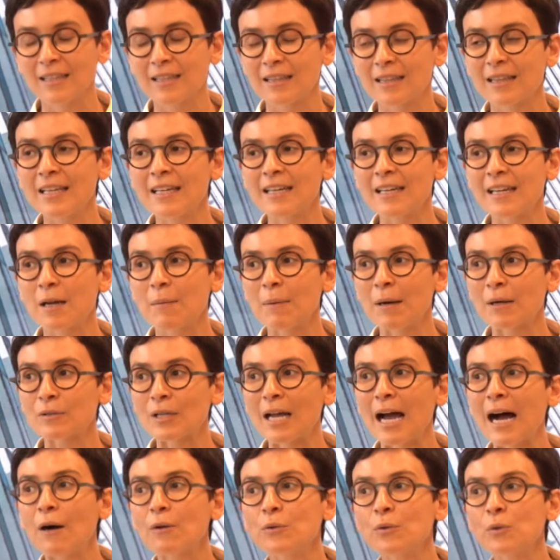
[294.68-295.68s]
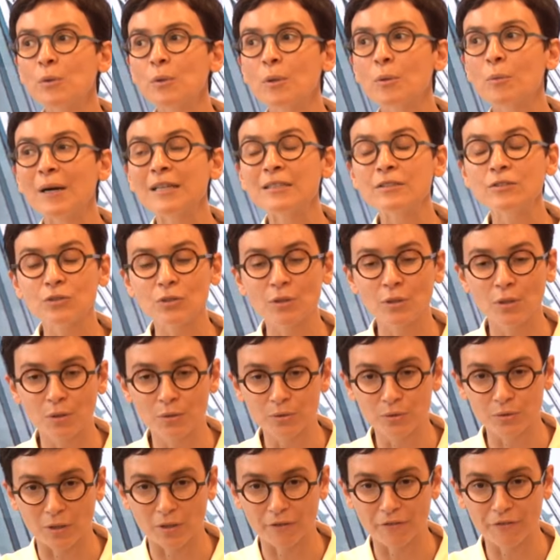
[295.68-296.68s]
thinking about how do we want to go
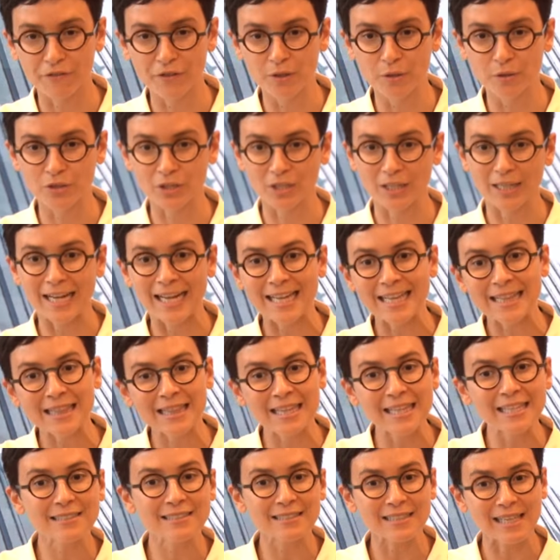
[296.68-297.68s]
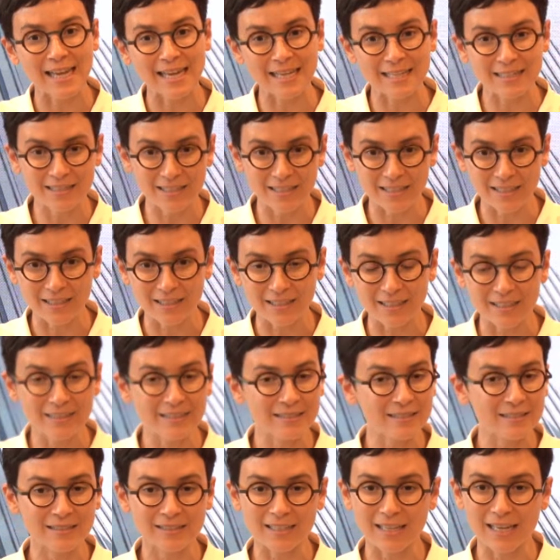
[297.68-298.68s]
to our future. And this ending
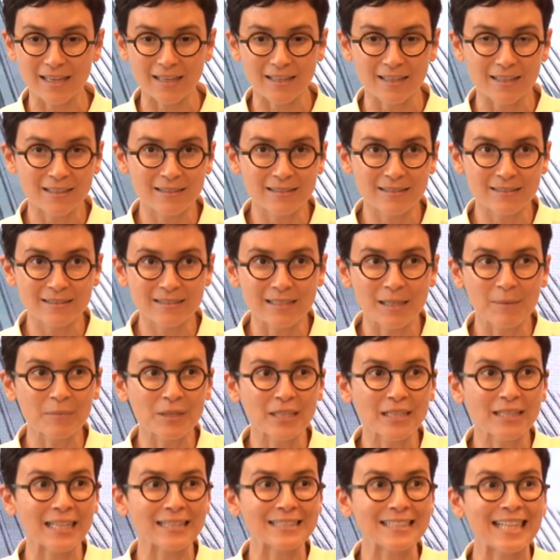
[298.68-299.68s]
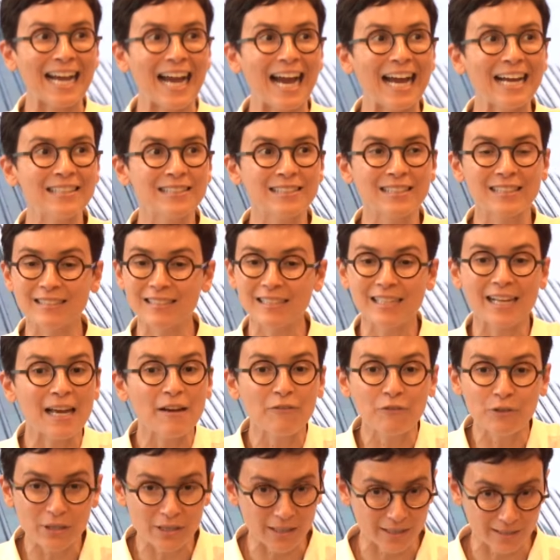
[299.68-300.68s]
is something that guides us in
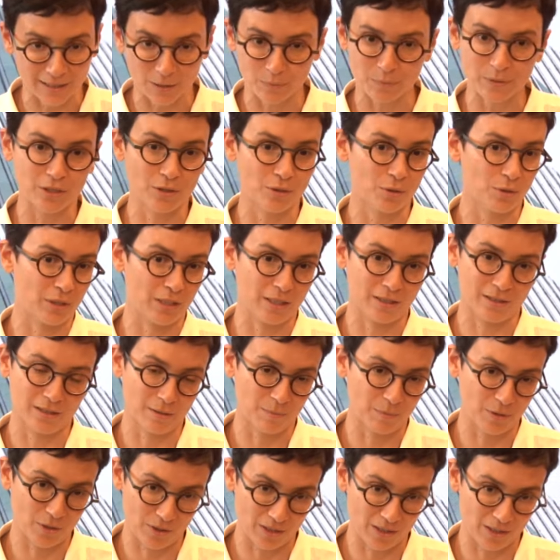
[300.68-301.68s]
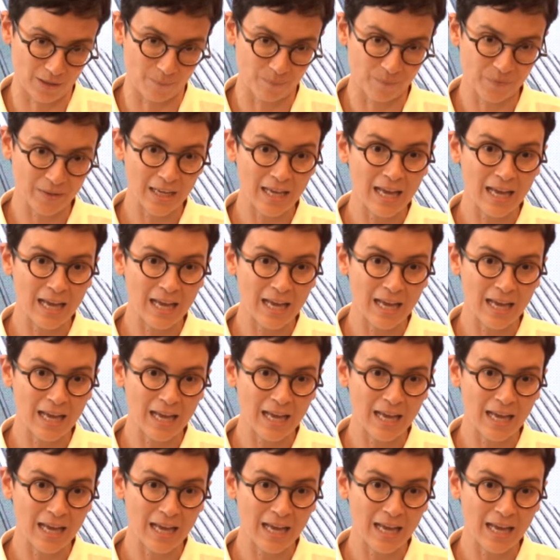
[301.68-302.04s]
everything that we do here in the museum.